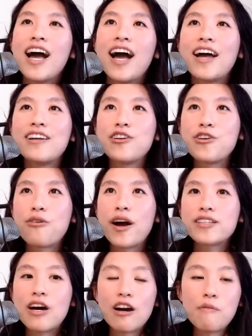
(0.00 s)
and, you know,
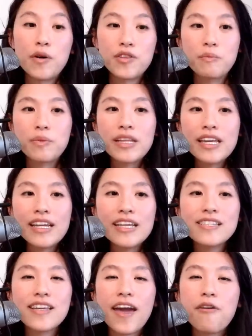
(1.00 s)
I talk about the
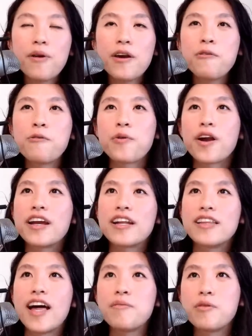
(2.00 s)
Pleiades gateway when we're in
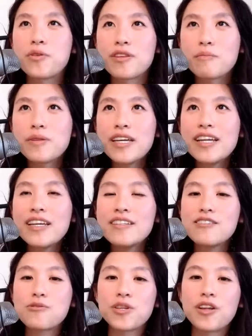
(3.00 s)
alignment with the
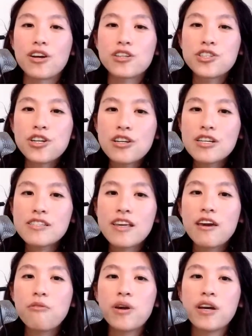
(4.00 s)
Pleiades or the Arcturus
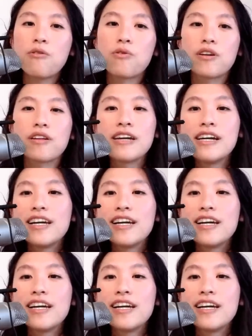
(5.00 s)
gateway or, you